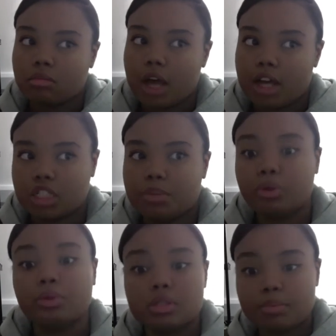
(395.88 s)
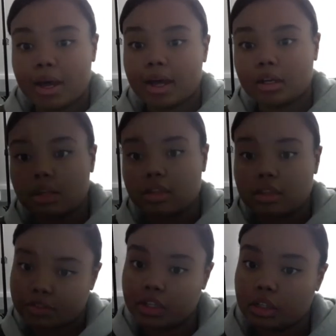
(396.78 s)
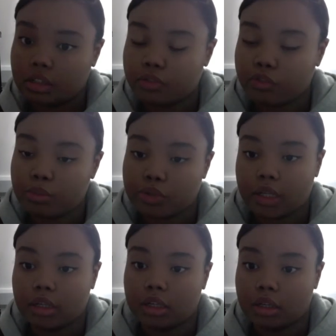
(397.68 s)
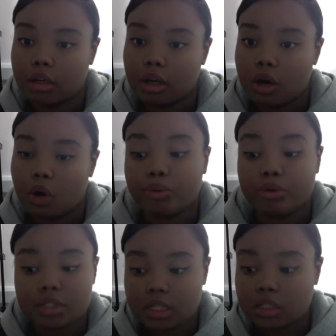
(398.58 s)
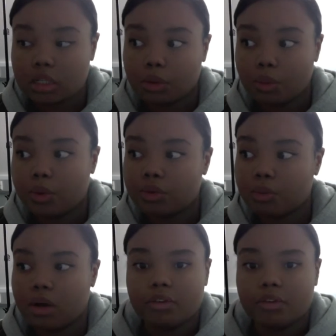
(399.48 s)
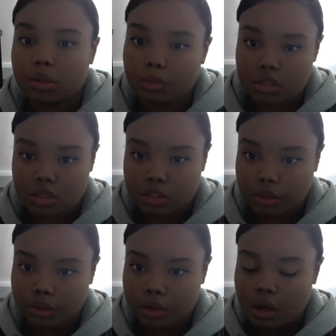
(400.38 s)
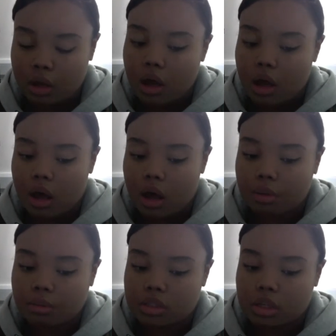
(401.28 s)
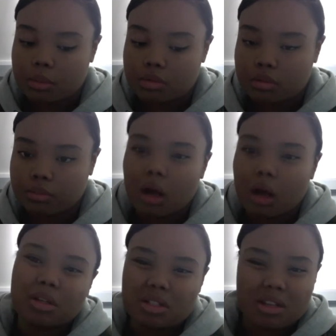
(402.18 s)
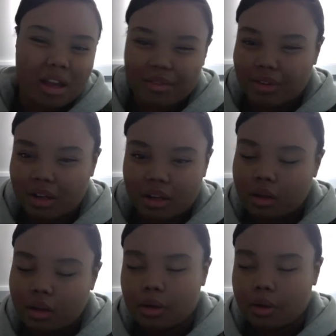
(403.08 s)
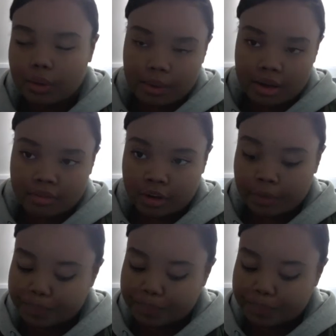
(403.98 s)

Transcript: actually pulls back the villain from doing or proceeding with whatever he wants to do, in terms of becoming scary or whatever.